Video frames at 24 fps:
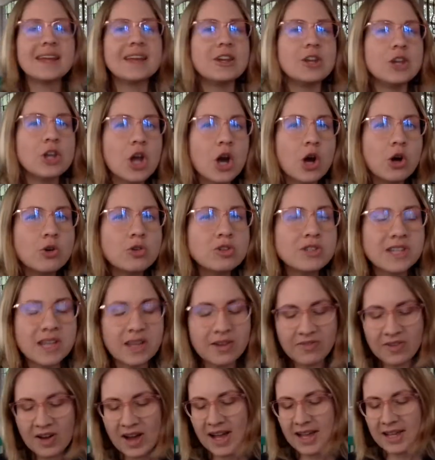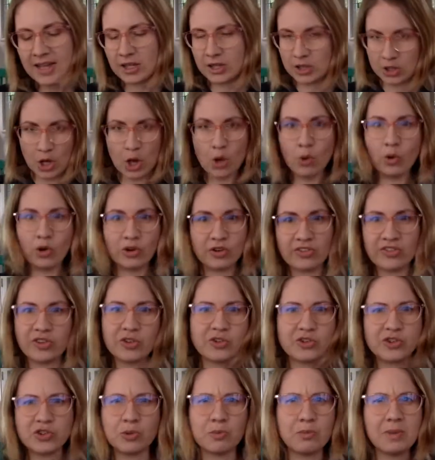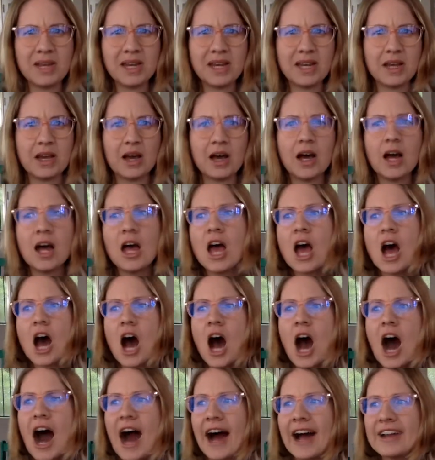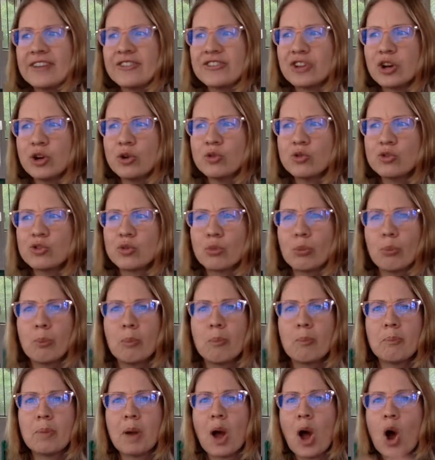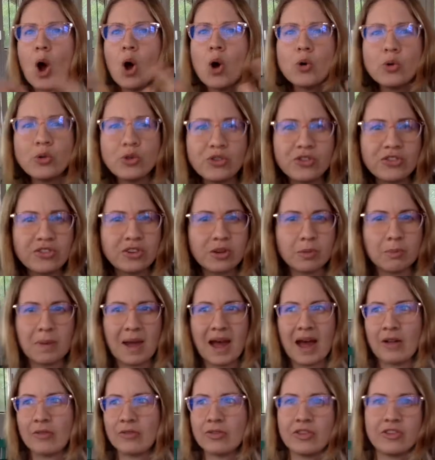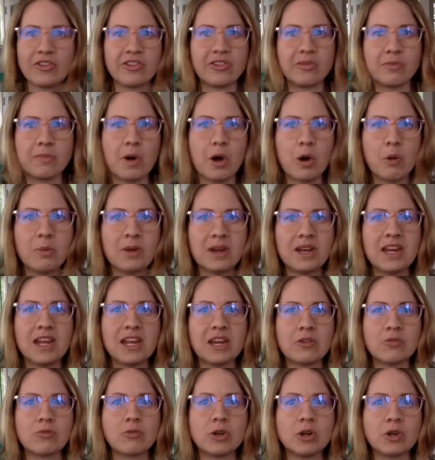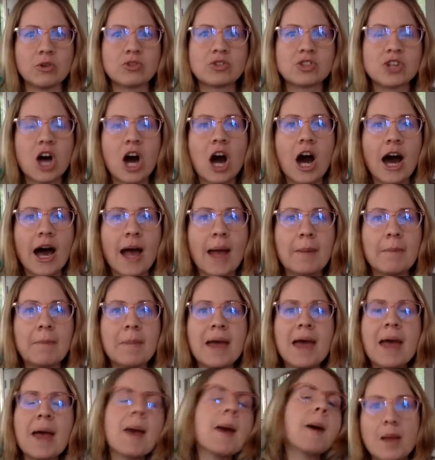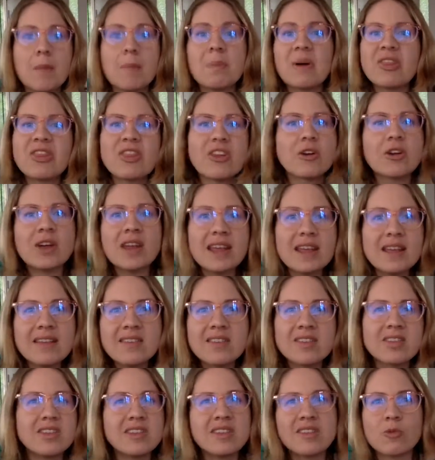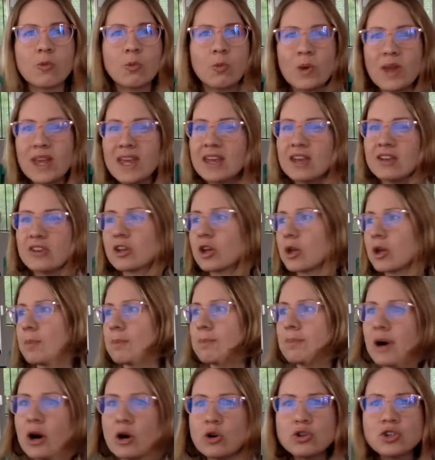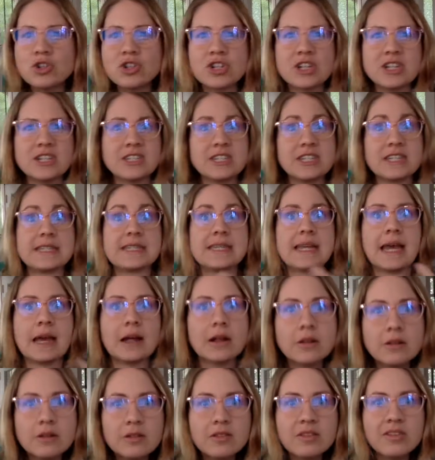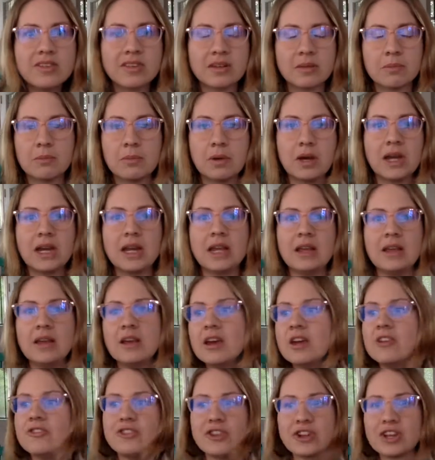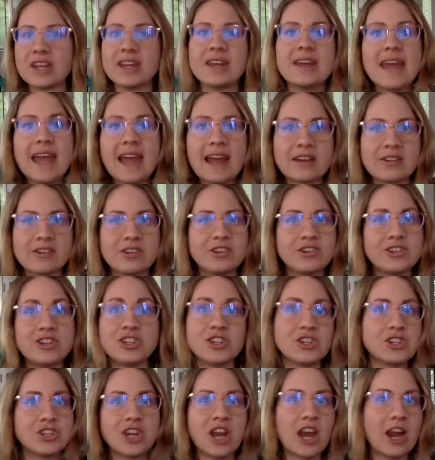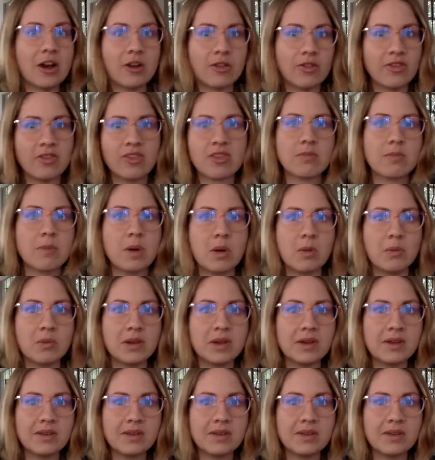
Note, if I go on social media, I don't post about this moment in real time, but there is this weird compulsion to tell somebody, to connect, to share this moment.